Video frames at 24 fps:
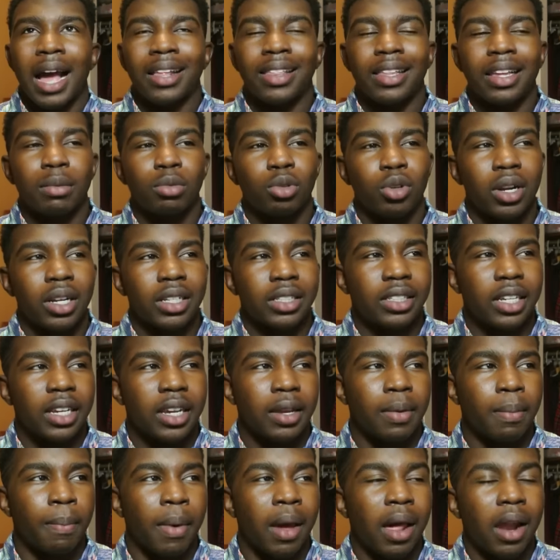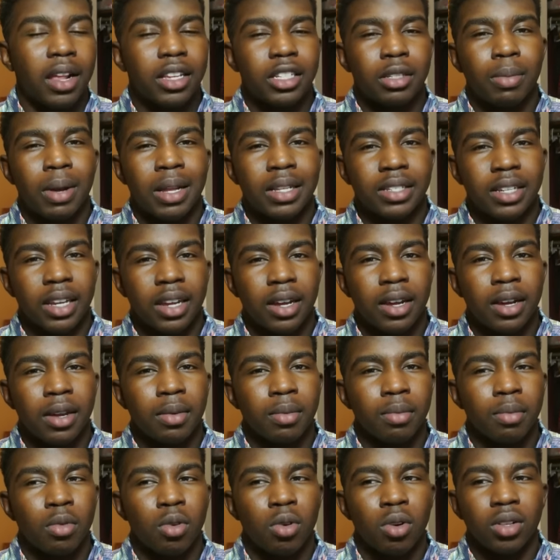I think I'm trying to say balance my
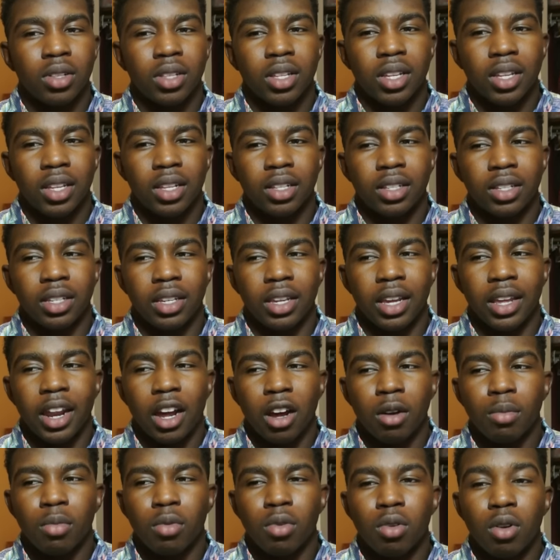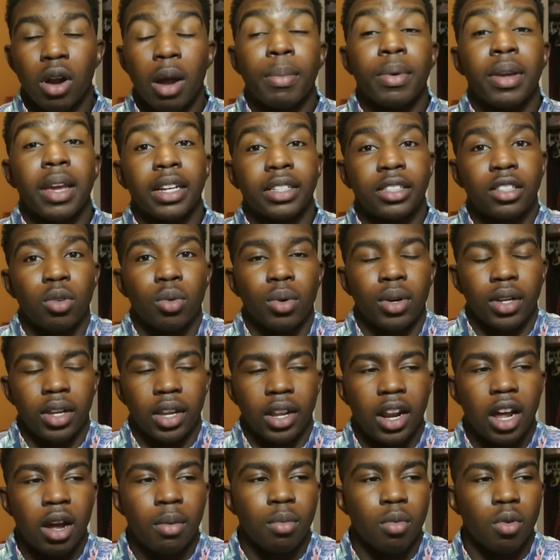time more than get out more. I mean, I still want to
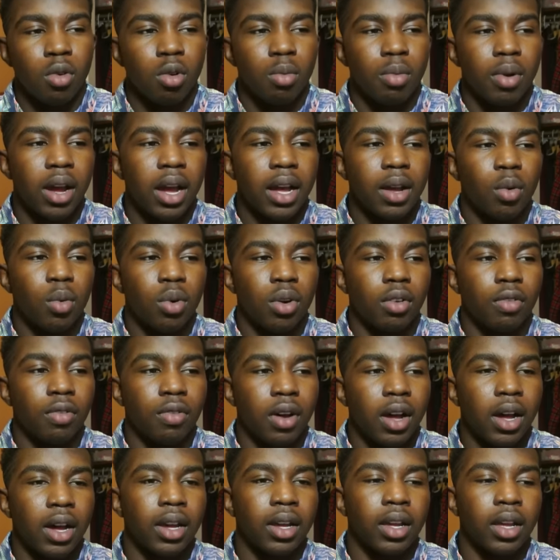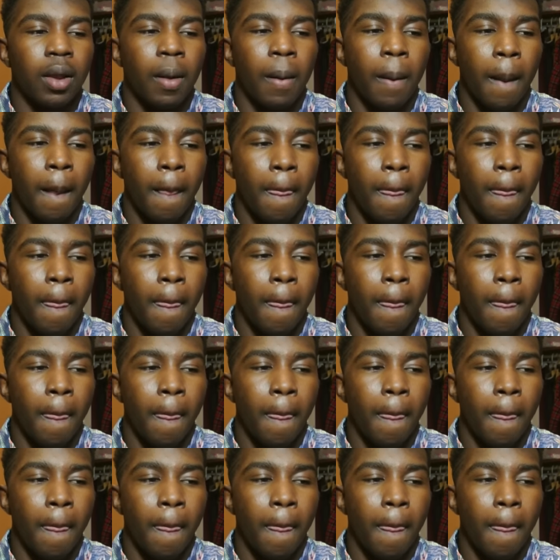get out more, but I want to find